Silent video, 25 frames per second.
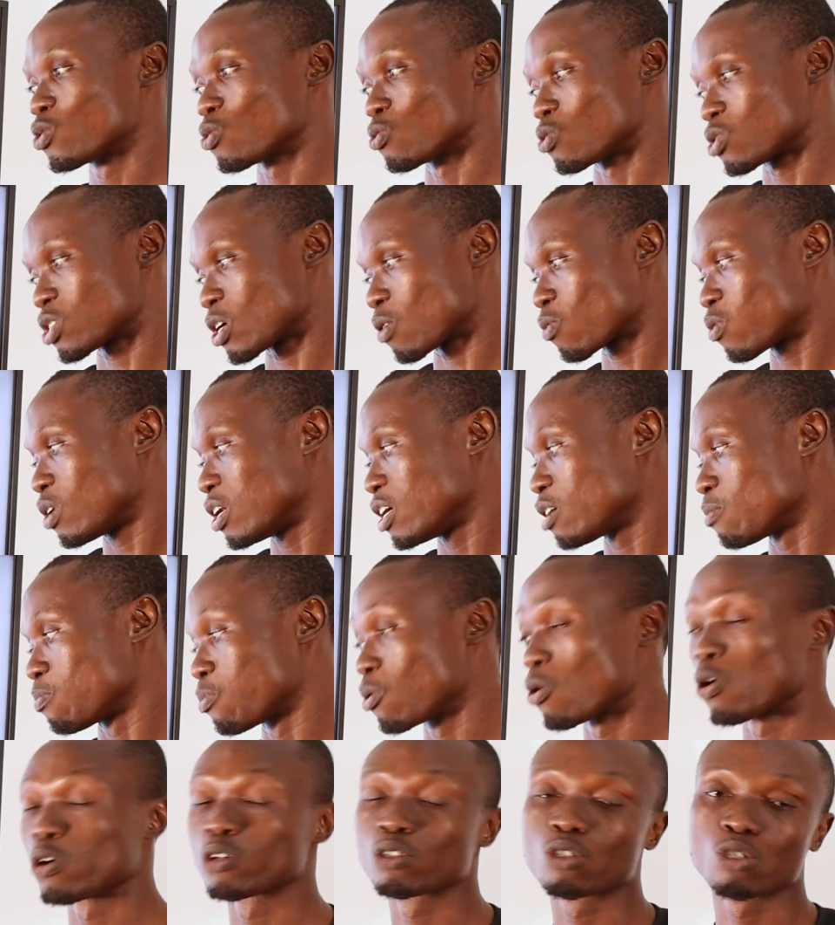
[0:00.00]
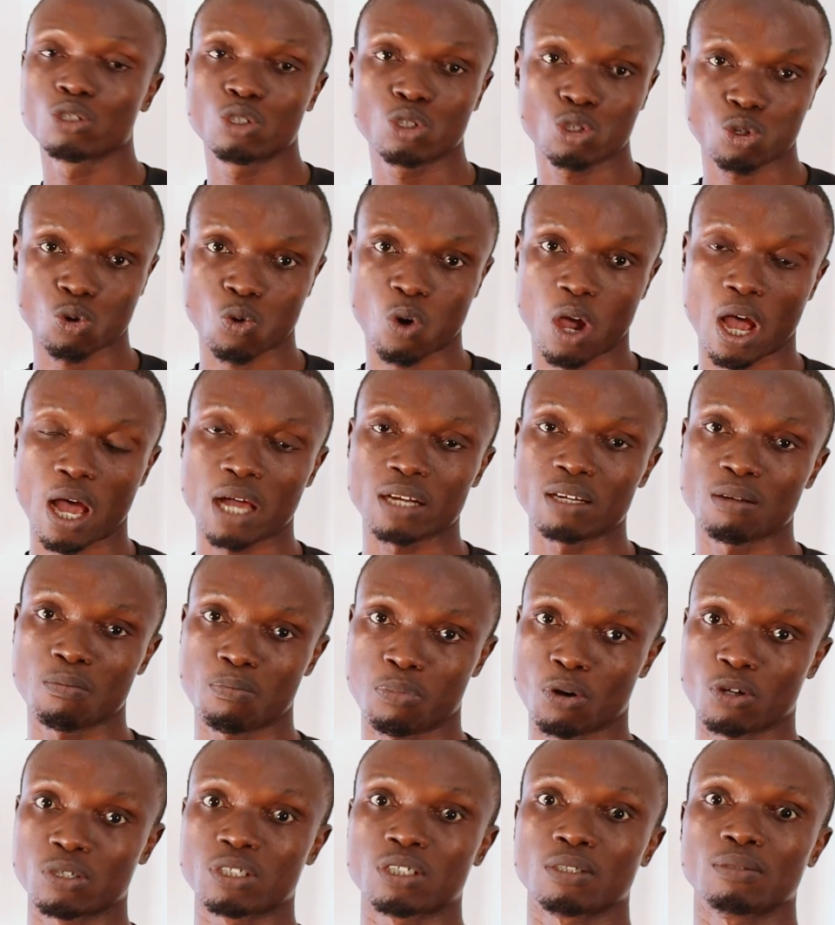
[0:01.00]
to circulate blood throughout the
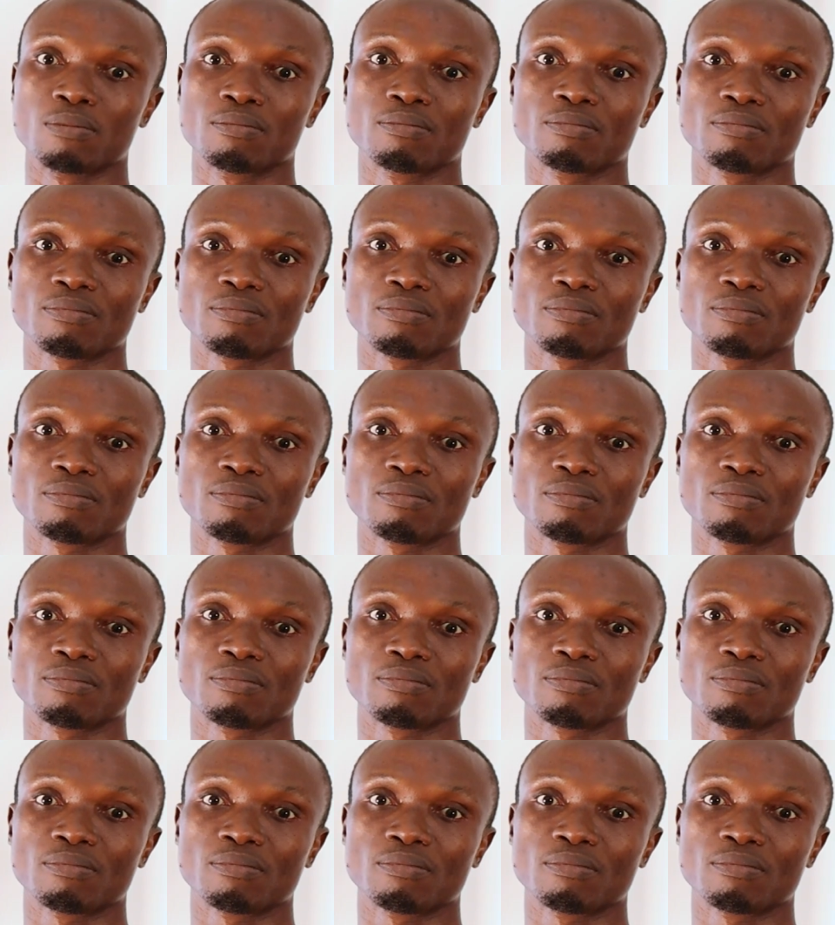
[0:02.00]
body.